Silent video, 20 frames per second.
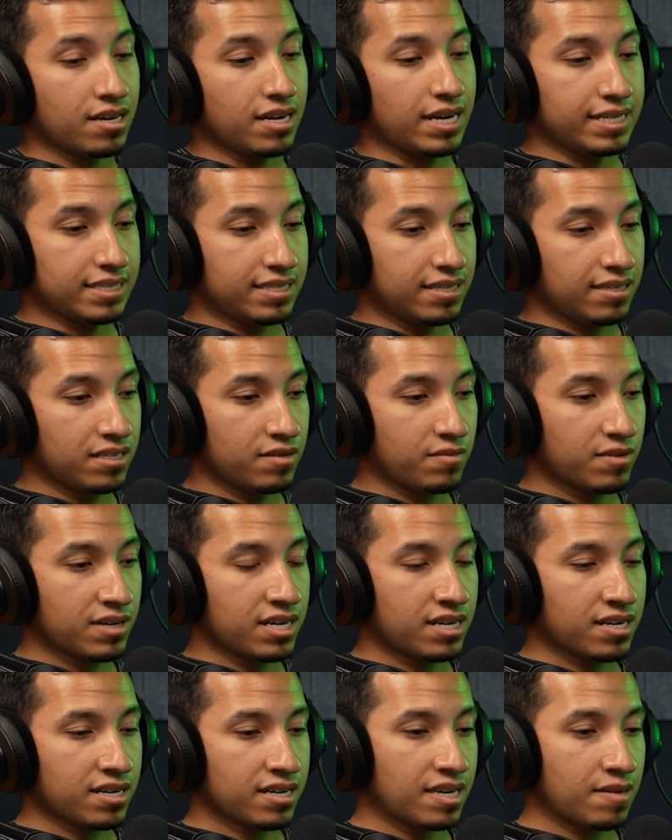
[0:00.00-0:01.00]
ideally we
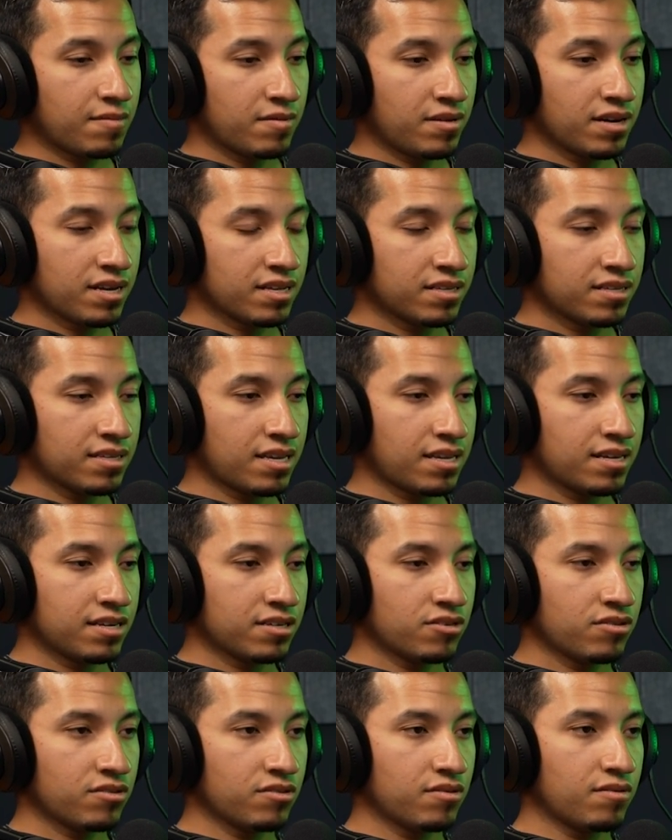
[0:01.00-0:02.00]
kind of keep running into that
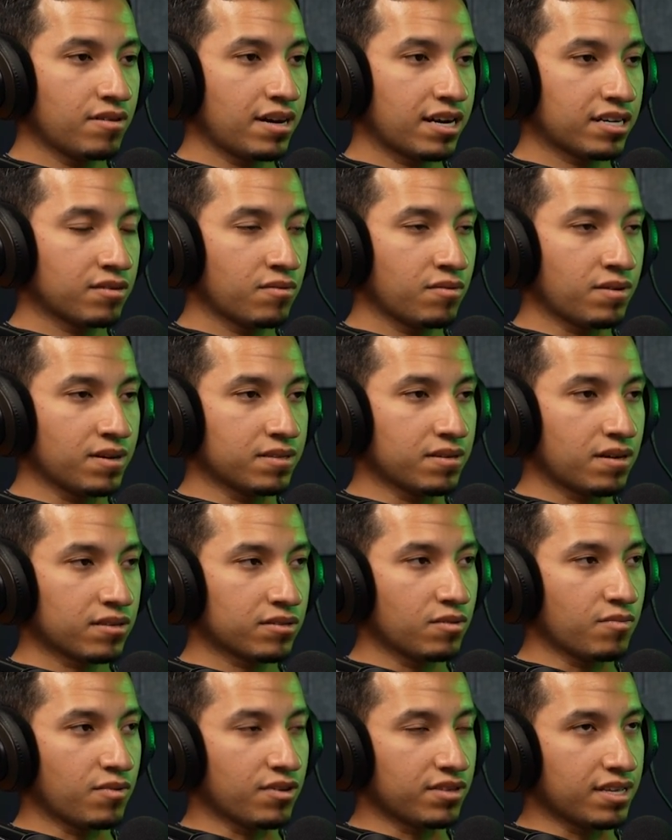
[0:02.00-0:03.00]
issue. I actually want to talk
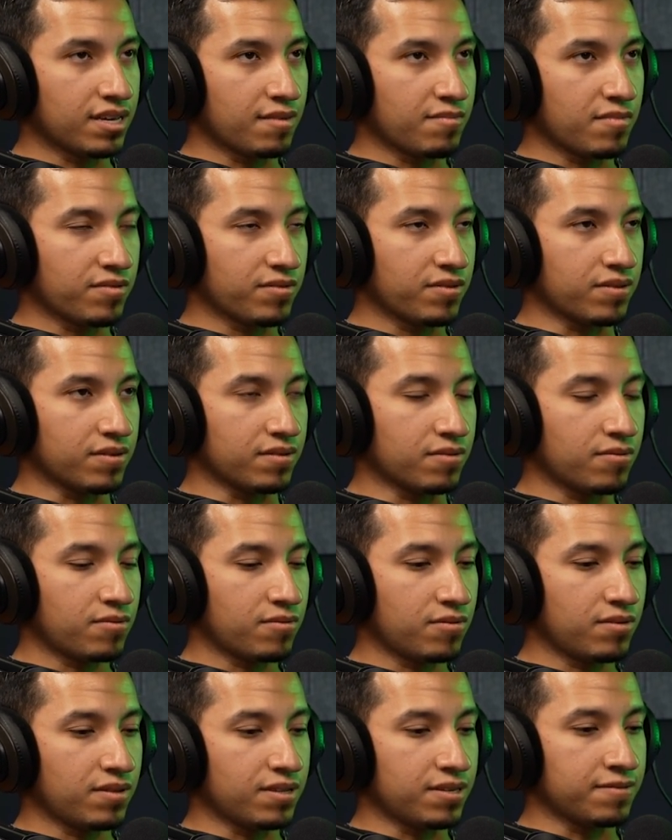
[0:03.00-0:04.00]
to you about that, about the
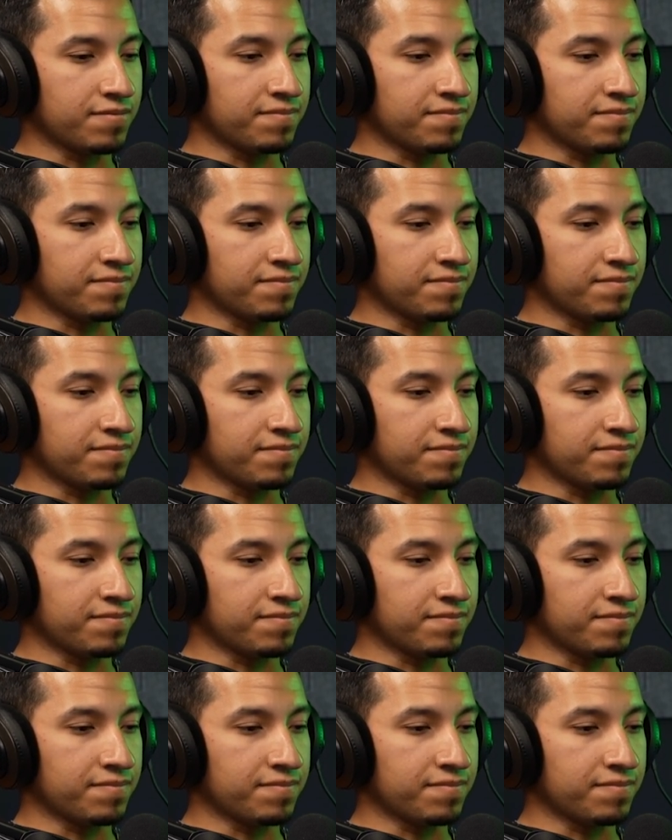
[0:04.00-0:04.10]
whole,